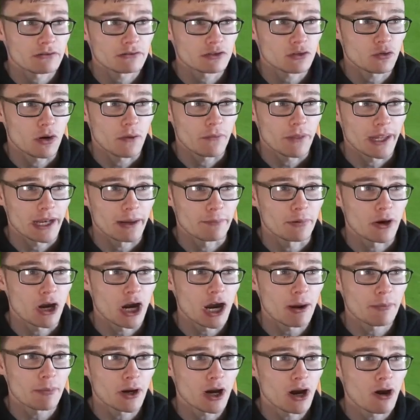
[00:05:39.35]
Go on then, a
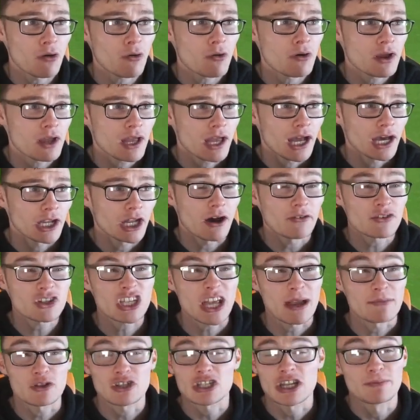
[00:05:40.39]
Barbo. And
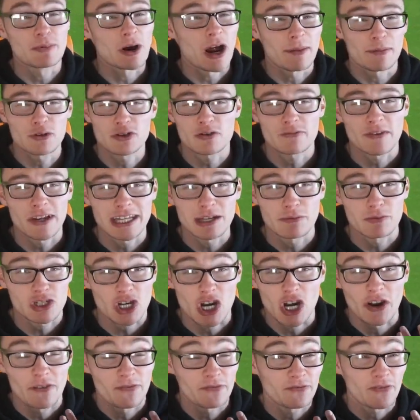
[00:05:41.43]
obviously I'm using a Barbo and Gervinho, which
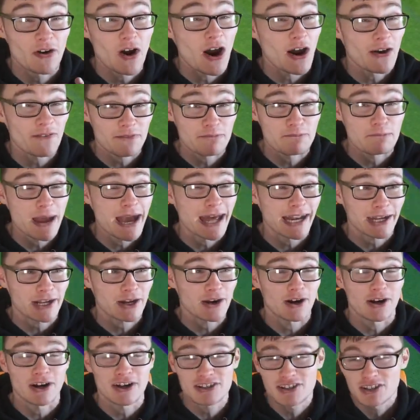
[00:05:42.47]
are far from meta
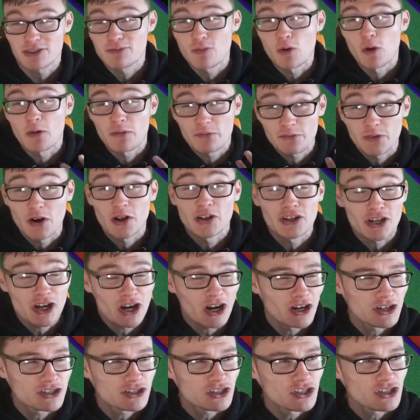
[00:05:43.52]
cards. They're more fun
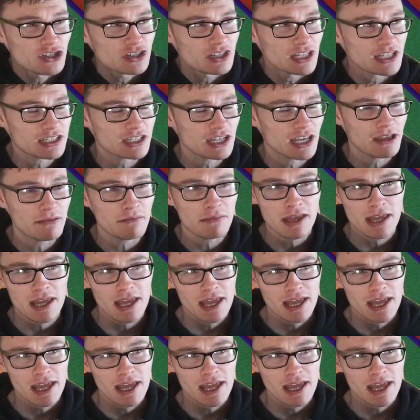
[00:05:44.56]
cards to use in this team.